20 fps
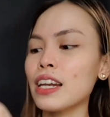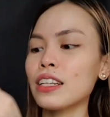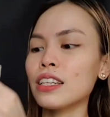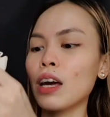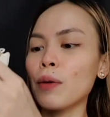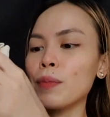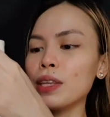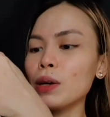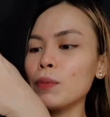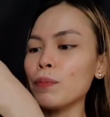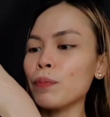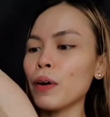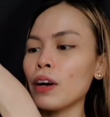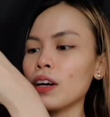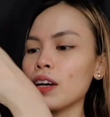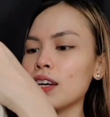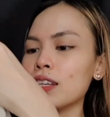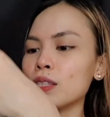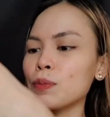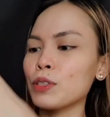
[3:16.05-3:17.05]
and dami niyang
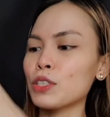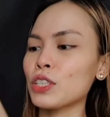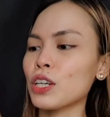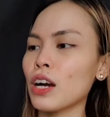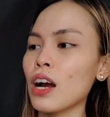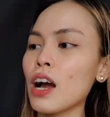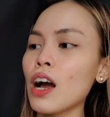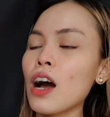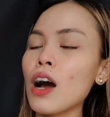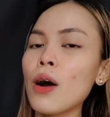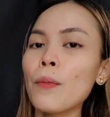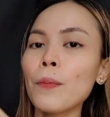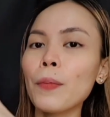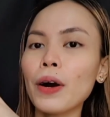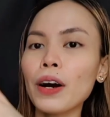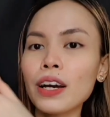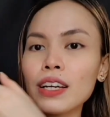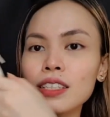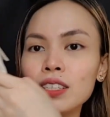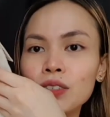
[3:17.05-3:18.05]
pockets. May siyang
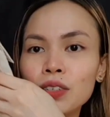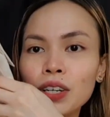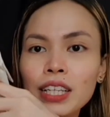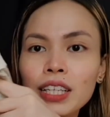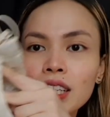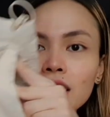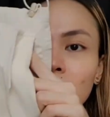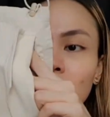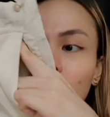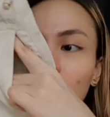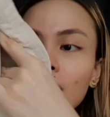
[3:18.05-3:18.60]
pockets right